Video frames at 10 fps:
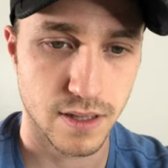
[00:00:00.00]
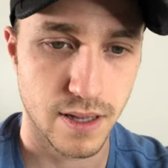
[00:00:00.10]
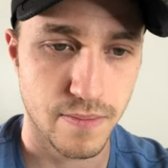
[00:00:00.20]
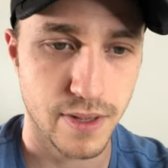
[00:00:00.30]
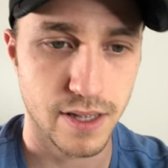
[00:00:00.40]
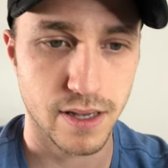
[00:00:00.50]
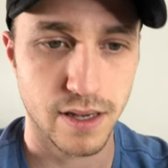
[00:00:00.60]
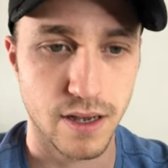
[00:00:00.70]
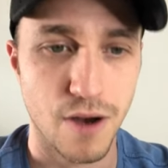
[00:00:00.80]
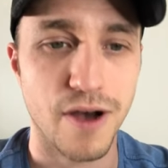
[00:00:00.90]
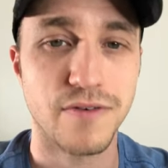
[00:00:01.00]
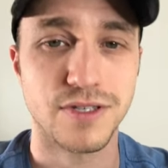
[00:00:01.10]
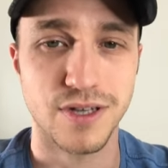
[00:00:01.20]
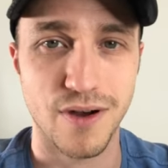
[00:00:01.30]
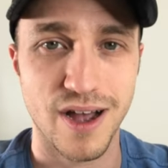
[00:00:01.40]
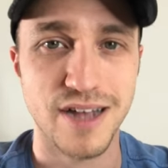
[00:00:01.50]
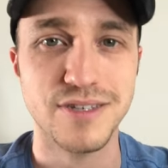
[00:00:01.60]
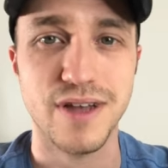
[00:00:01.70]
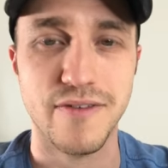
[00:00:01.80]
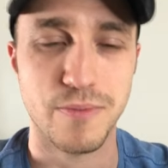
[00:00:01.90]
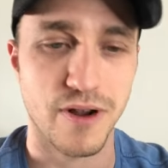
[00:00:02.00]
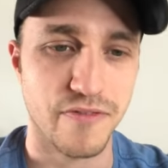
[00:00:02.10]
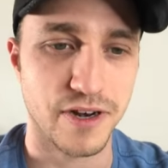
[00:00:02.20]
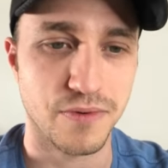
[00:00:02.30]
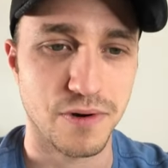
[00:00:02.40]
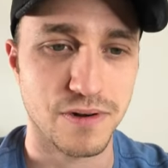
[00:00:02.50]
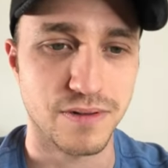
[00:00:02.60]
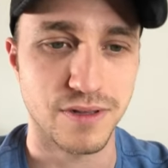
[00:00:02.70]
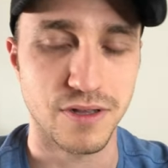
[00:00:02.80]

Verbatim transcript: let me, uh, oh, so I also have a prophetic word